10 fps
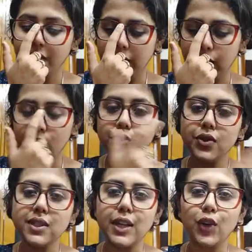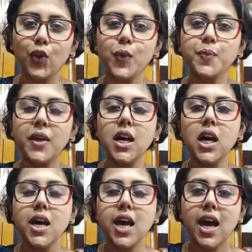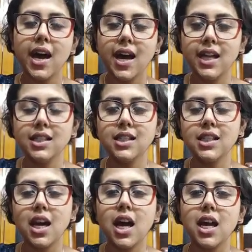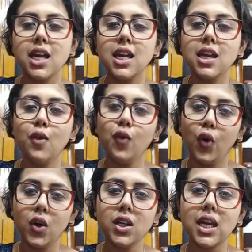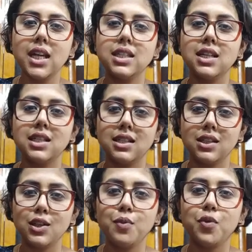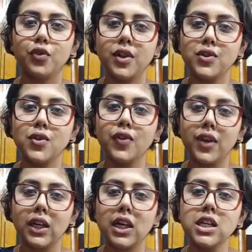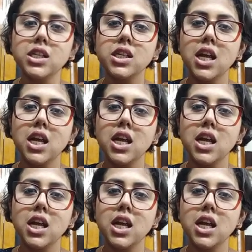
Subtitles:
Rituchi Sengupta and I work as an assistant professor of English